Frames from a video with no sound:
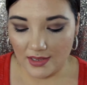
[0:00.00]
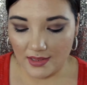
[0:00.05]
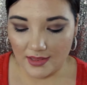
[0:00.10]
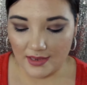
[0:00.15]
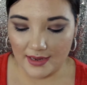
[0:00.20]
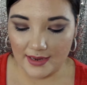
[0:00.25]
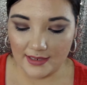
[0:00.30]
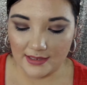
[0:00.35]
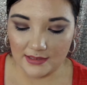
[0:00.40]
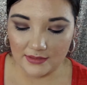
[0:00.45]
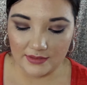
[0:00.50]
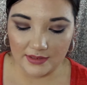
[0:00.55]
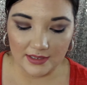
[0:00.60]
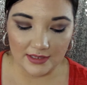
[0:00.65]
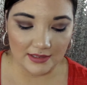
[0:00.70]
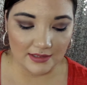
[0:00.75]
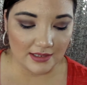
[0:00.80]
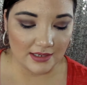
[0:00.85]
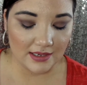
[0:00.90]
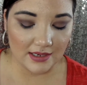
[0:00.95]
The next one
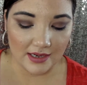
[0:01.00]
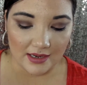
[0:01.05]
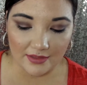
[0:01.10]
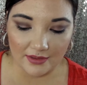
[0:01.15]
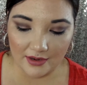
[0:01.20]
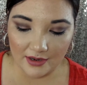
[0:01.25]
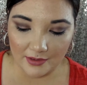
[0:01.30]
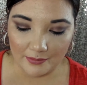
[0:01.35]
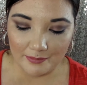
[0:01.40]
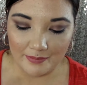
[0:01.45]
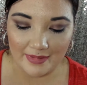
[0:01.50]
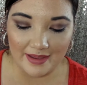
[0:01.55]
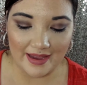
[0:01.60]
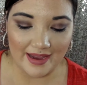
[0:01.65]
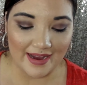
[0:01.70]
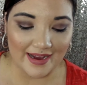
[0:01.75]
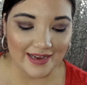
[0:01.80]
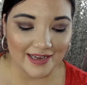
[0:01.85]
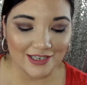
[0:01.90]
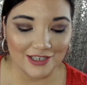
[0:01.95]
is another
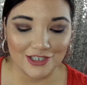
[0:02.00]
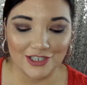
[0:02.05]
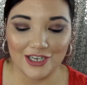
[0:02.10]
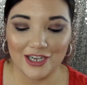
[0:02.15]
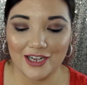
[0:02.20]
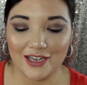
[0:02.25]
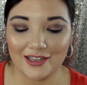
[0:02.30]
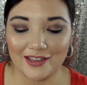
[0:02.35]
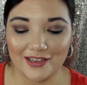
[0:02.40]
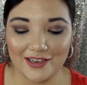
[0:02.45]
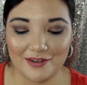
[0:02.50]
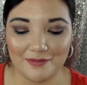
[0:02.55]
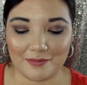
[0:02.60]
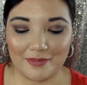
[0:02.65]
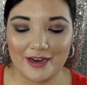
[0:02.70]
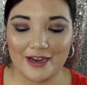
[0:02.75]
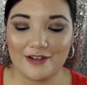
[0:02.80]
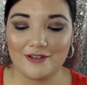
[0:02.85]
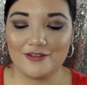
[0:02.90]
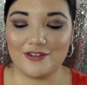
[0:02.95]
matte chocolate
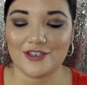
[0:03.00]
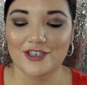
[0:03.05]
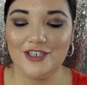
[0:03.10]
brown